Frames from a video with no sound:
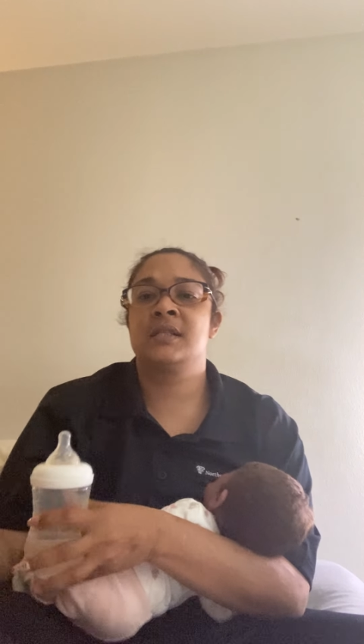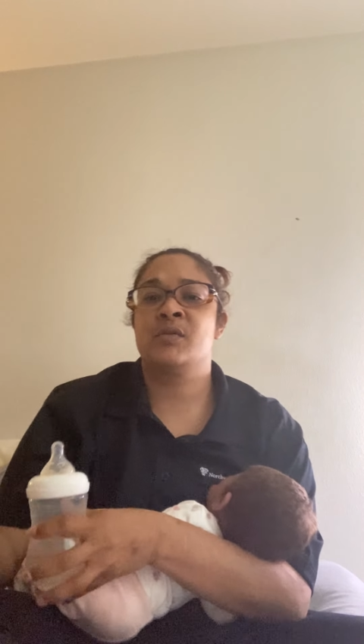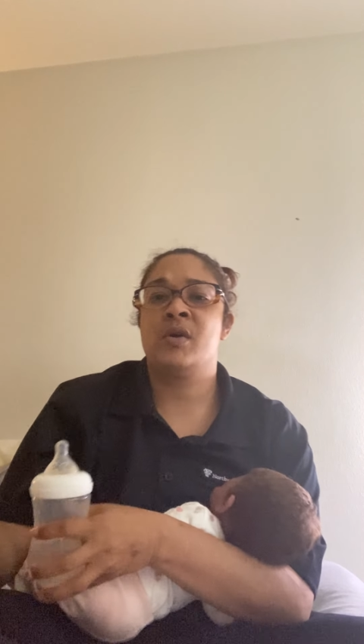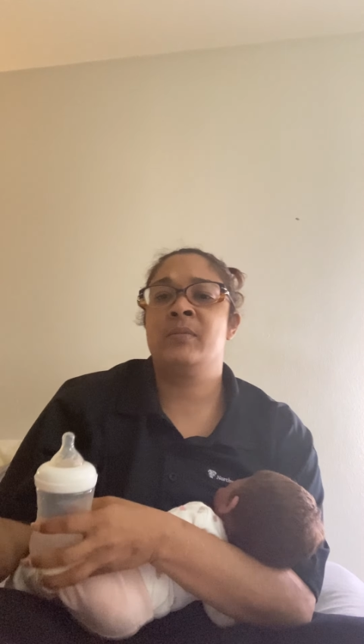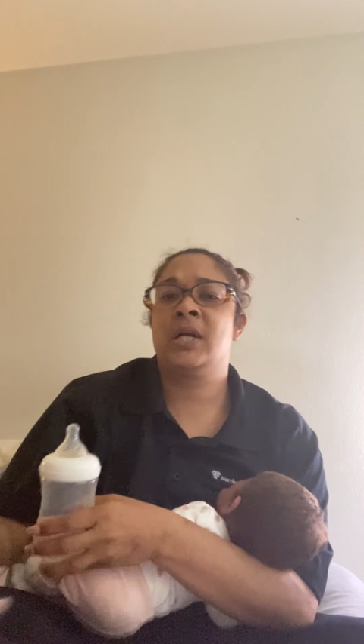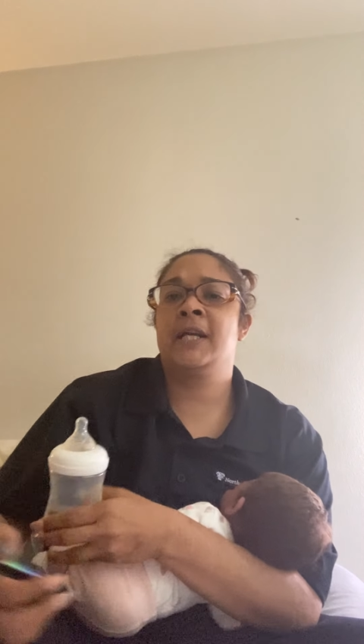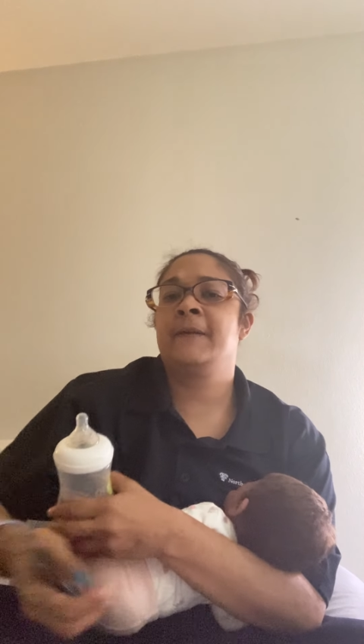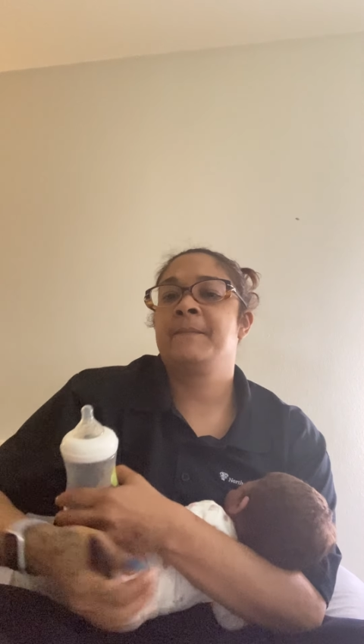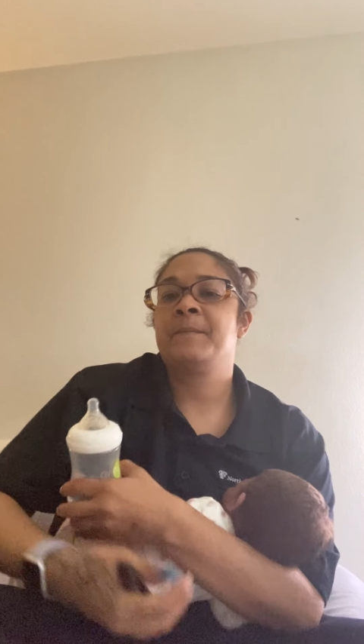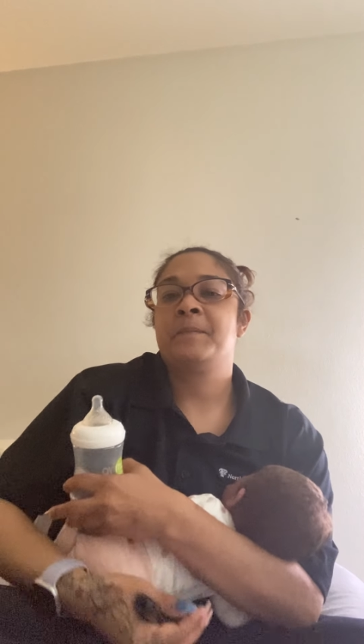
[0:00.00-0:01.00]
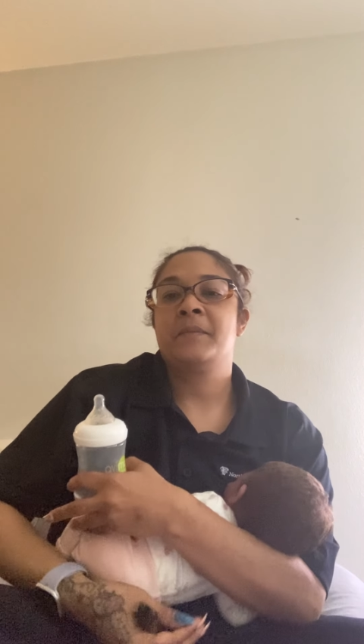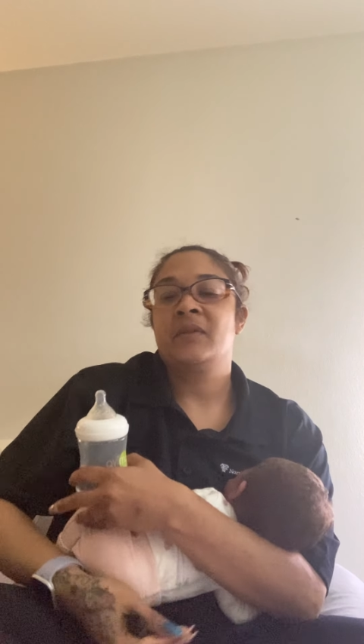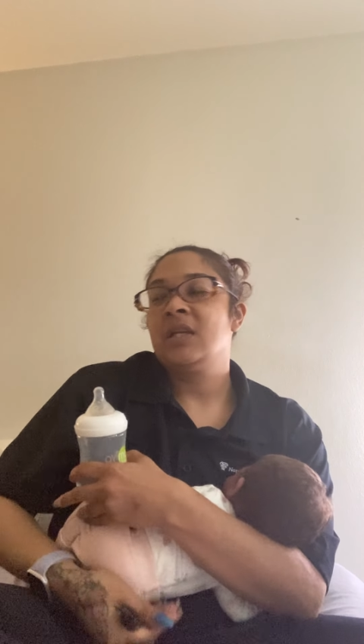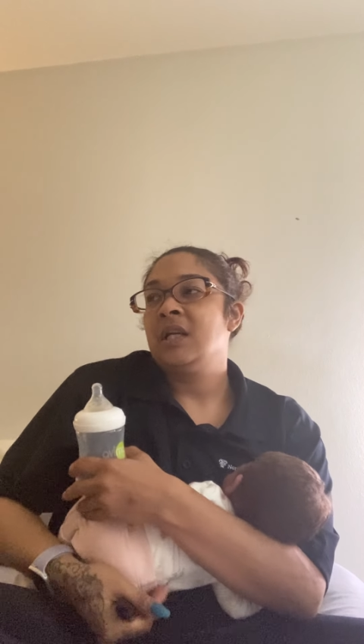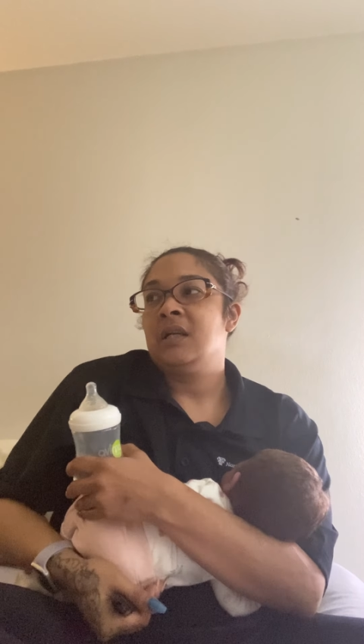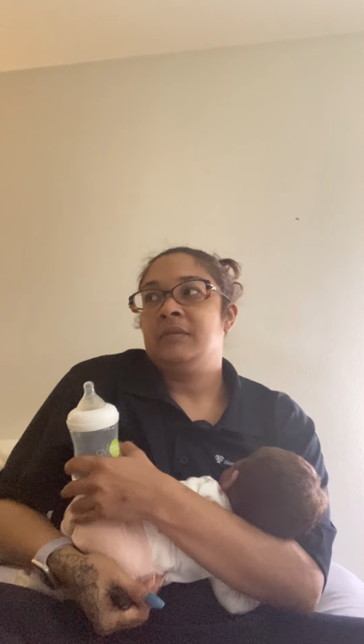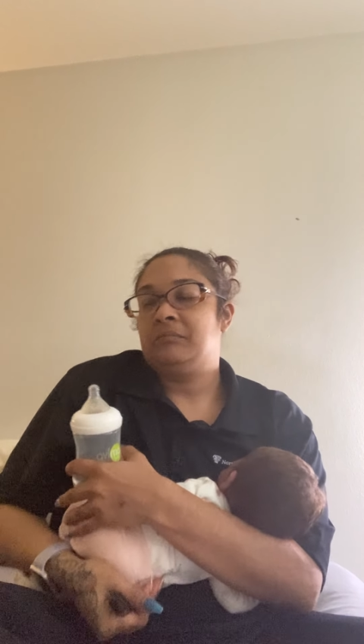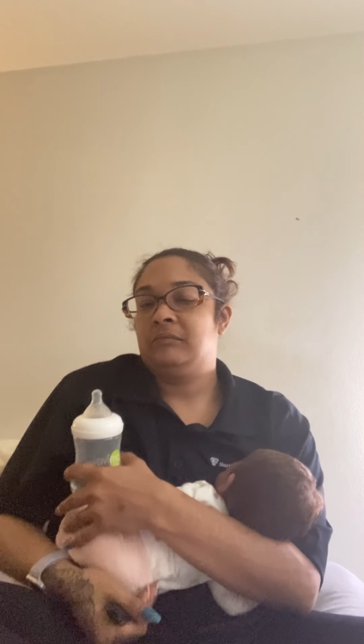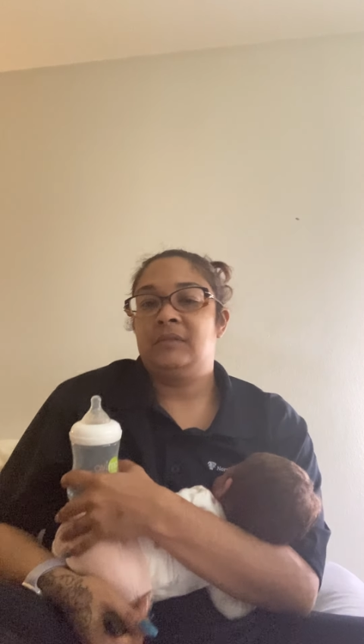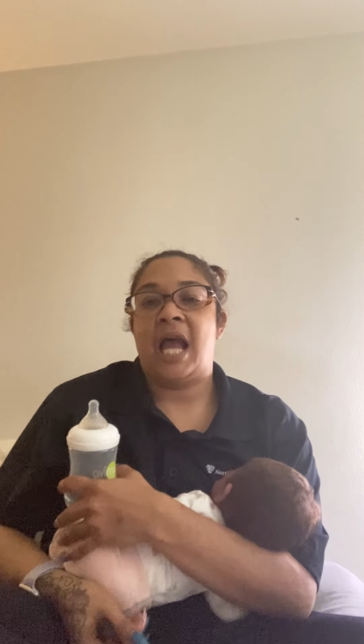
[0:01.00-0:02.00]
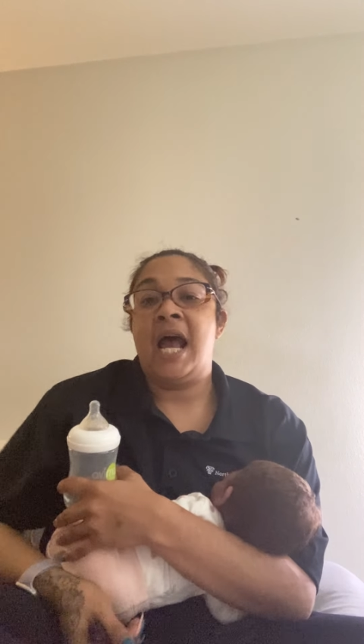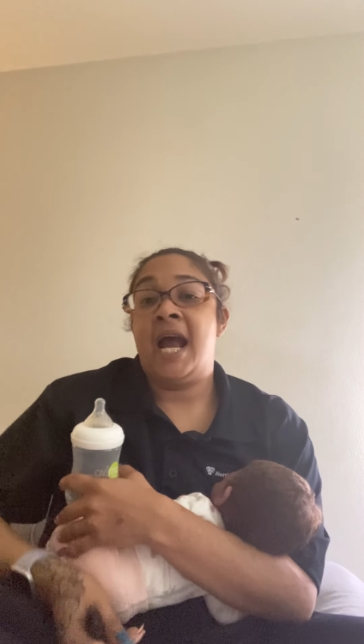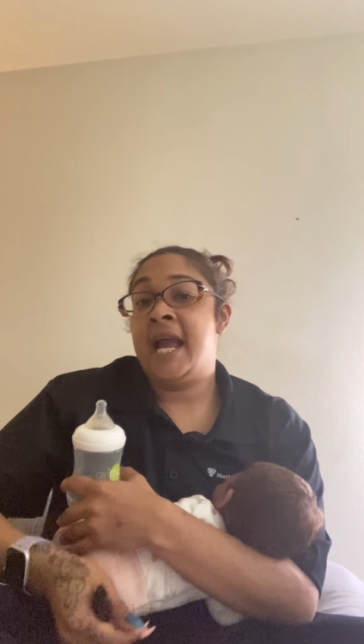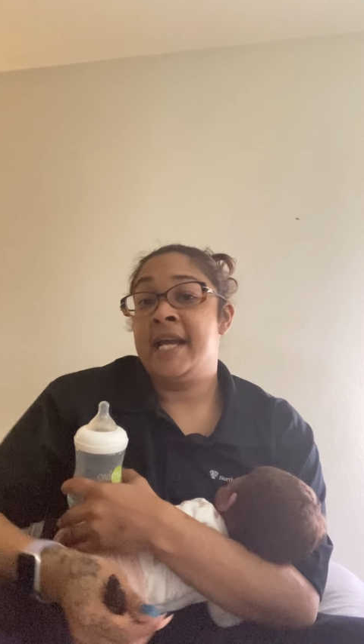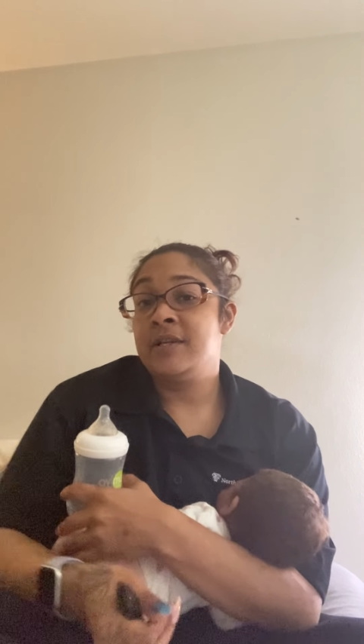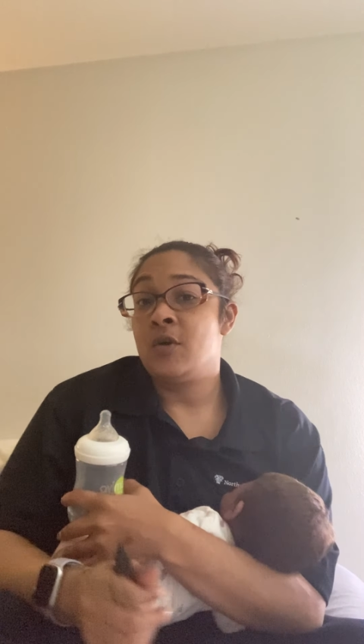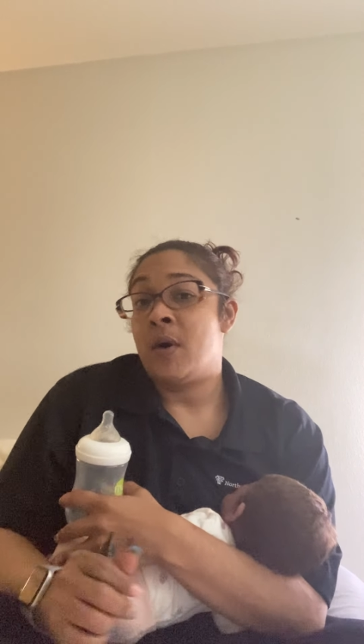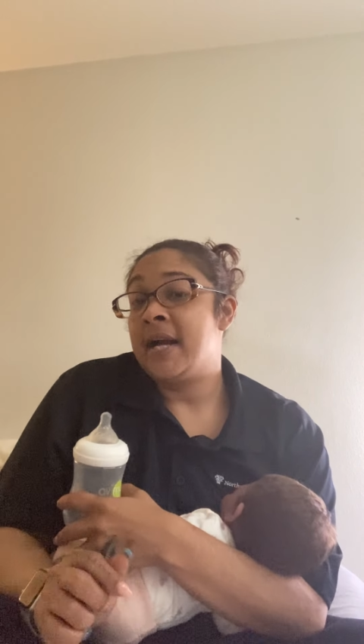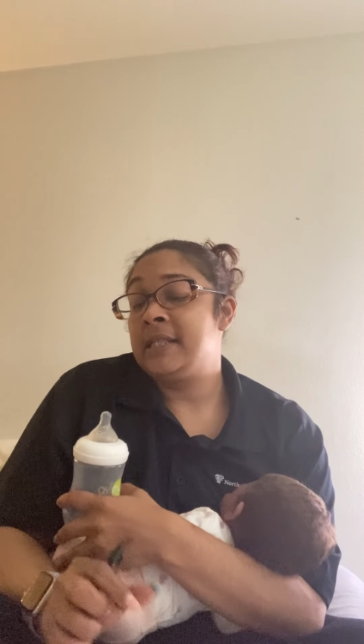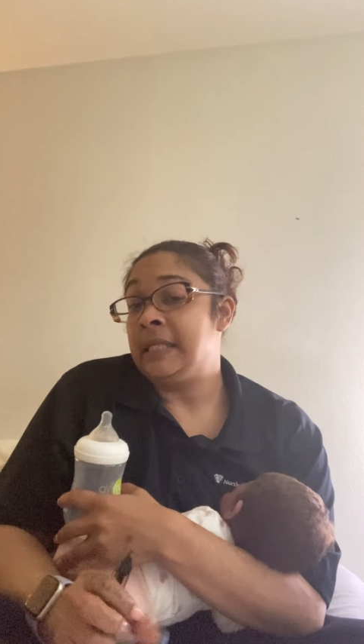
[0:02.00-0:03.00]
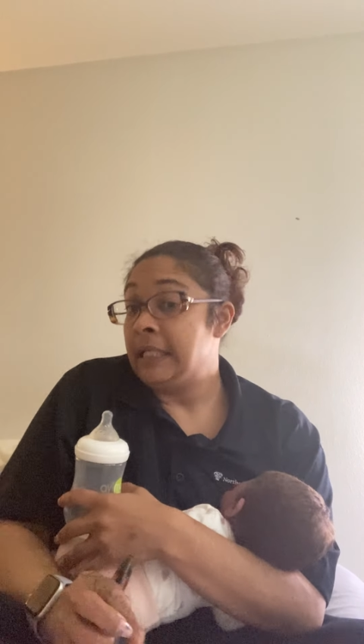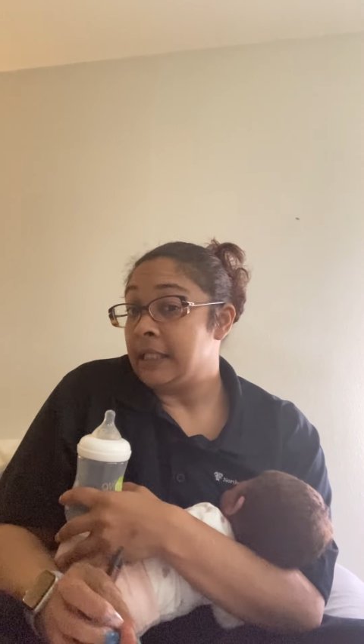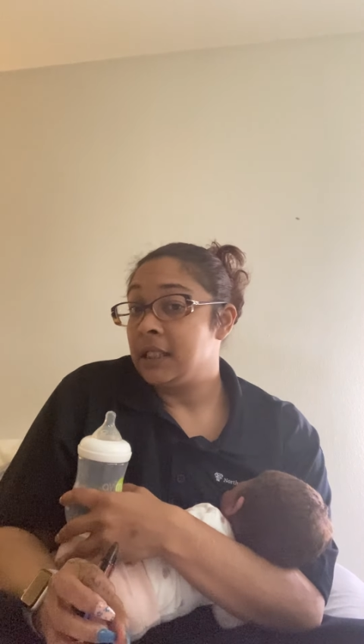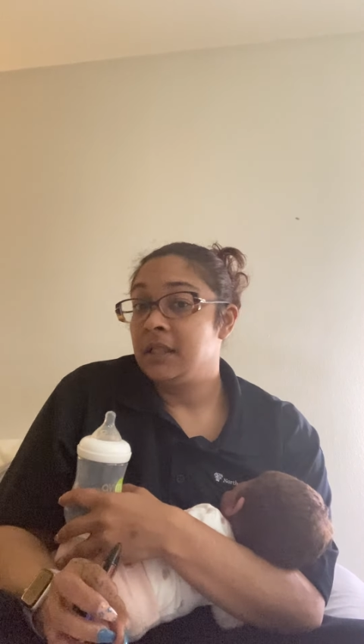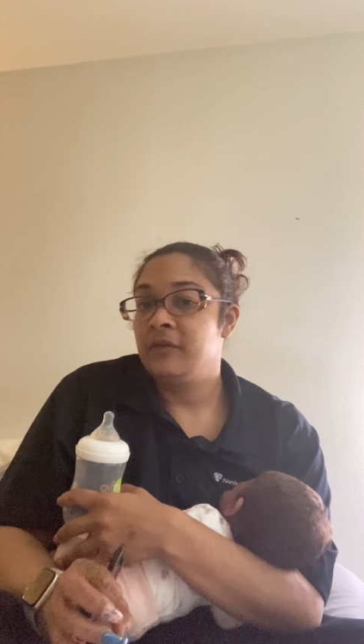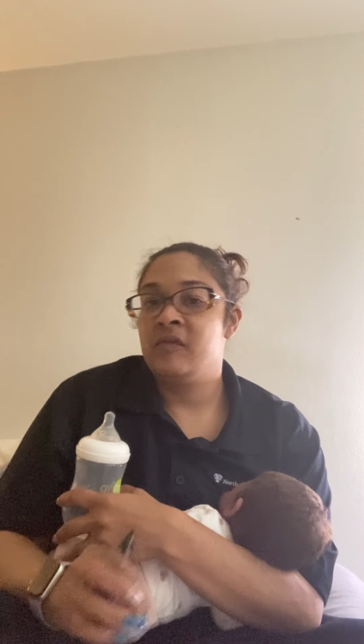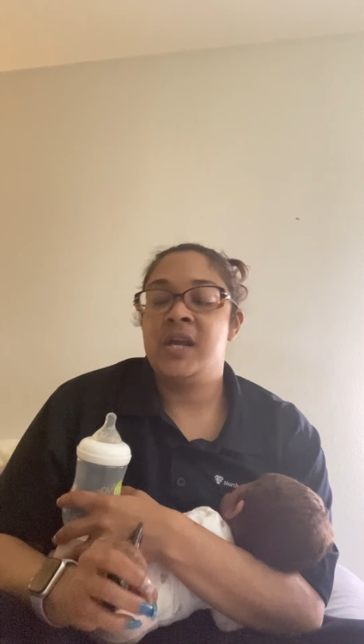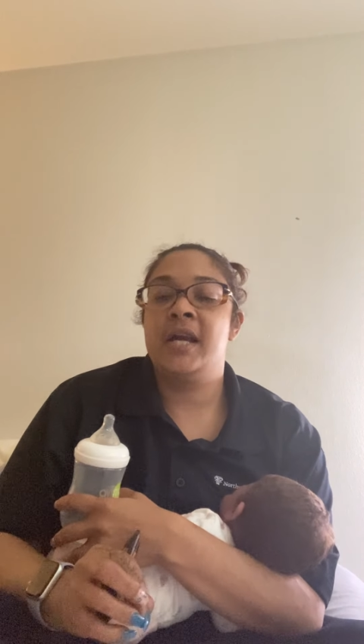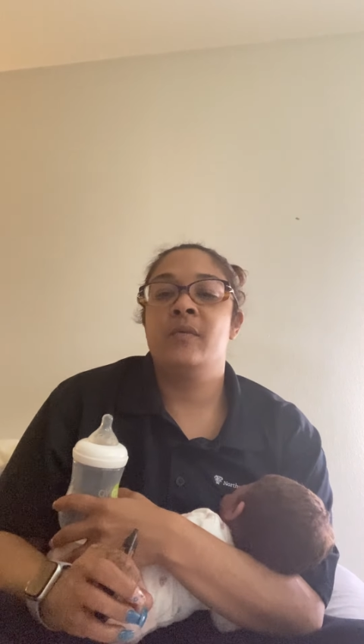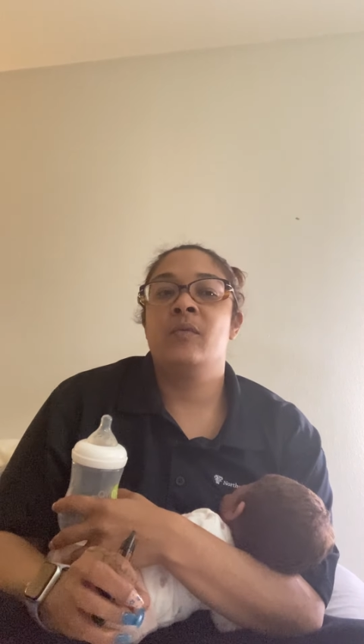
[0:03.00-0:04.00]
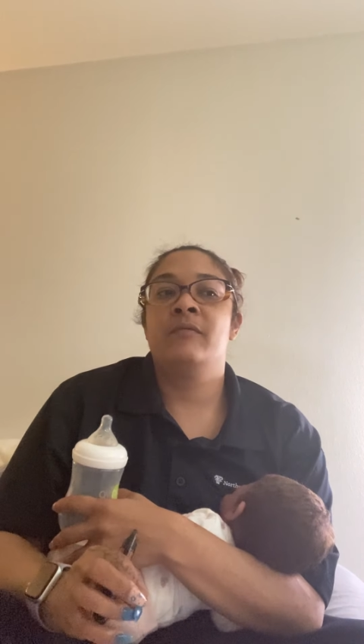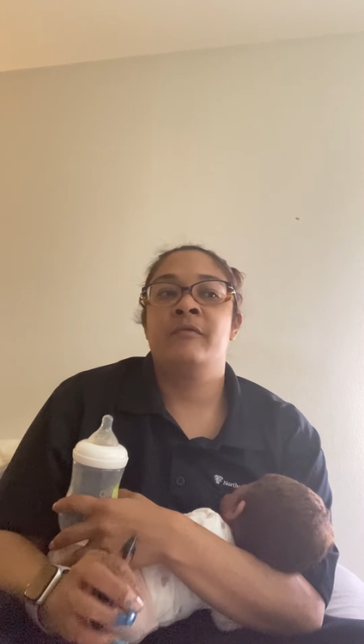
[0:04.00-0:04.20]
So I'm like, I had no idea that